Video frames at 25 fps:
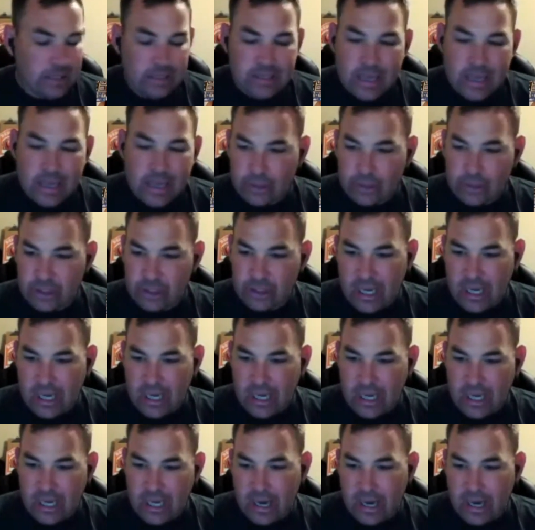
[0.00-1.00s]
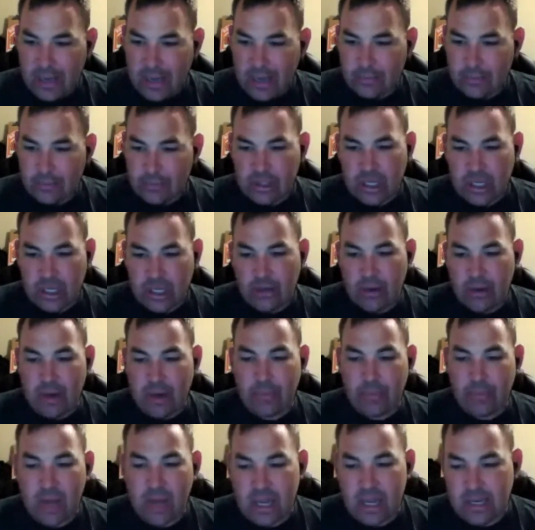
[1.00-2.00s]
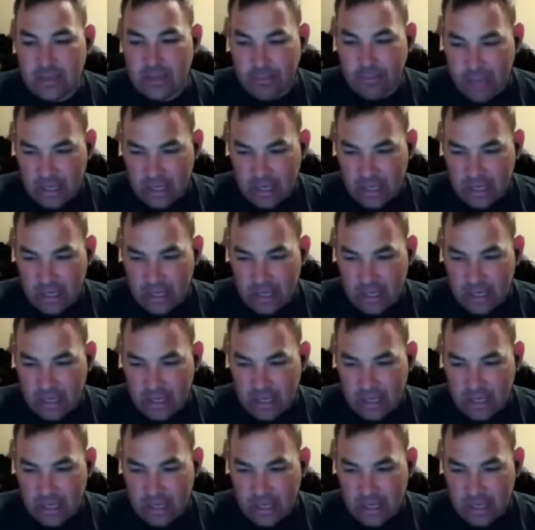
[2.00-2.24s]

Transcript: same with Shayne Graham. Shayne Graham probably didn't